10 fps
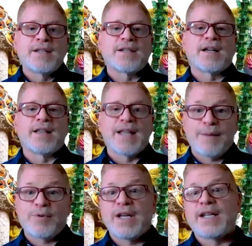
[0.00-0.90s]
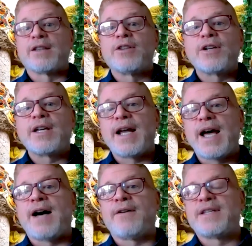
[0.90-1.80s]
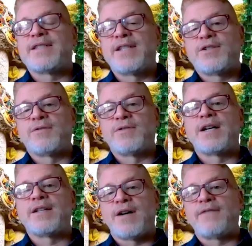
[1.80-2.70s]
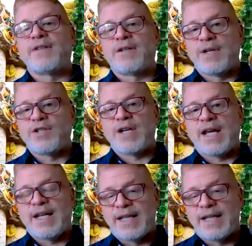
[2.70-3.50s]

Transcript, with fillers: to collaborate and look at how this issue does often originate